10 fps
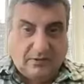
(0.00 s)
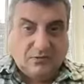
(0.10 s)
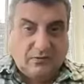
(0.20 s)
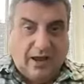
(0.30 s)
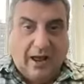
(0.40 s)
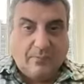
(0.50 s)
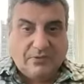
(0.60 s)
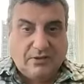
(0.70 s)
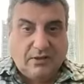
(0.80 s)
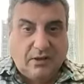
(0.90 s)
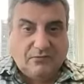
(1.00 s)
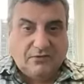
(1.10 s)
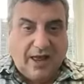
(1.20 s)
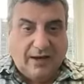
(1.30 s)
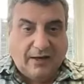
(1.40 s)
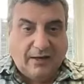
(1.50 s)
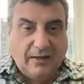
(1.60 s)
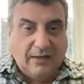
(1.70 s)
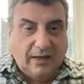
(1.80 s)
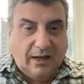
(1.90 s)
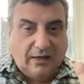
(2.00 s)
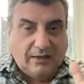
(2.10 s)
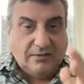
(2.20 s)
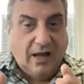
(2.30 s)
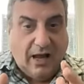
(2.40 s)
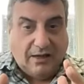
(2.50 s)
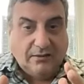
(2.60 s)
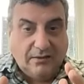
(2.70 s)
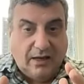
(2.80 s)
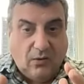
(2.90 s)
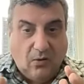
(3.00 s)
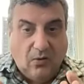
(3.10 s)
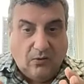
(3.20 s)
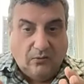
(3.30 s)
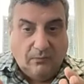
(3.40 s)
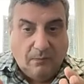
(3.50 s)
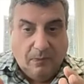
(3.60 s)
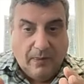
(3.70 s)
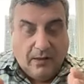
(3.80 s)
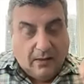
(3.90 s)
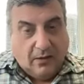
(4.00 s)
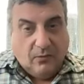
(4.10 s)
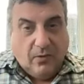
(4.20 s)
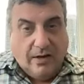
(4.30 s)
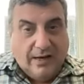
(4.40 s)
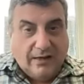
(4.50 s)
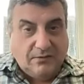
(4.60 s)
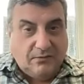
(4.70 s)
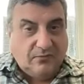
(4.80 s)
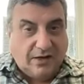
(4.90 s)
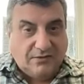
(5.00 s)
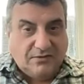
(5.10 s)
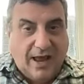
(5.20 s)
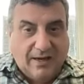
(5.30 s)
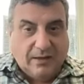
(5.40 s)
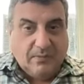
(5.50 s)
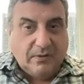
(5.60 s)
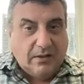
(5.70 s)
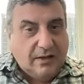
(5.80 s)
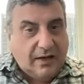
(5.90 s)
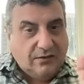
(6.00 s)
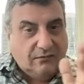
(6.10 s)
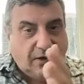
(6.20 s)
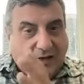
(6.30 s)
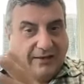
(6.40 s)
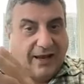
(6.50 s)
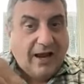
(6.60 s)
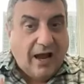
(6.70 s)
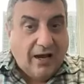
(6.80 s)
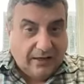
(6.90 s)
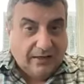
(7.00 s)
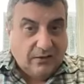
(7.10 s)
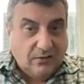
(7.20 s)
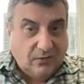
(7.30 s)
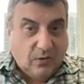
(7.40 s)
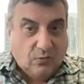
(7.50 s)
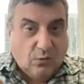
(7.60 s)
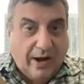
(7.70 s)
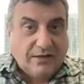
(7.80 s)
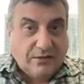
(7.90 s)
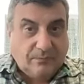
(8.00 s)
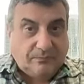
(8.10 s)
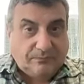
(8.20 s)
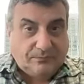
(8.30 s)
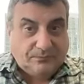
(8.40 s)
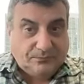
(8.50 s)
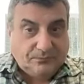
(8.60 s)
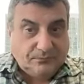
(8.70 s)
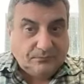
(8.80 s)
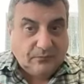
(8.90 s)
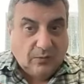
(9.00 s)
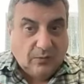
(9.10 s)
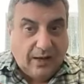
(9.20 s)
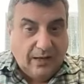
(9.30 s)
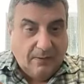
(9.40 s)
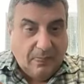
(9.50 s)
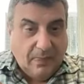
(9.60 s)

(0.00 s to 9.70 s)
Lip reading: sort of the opposite of static. And it's not at all. On the one end, you've got static, but on the other hand, you've got chaotic or random, okay?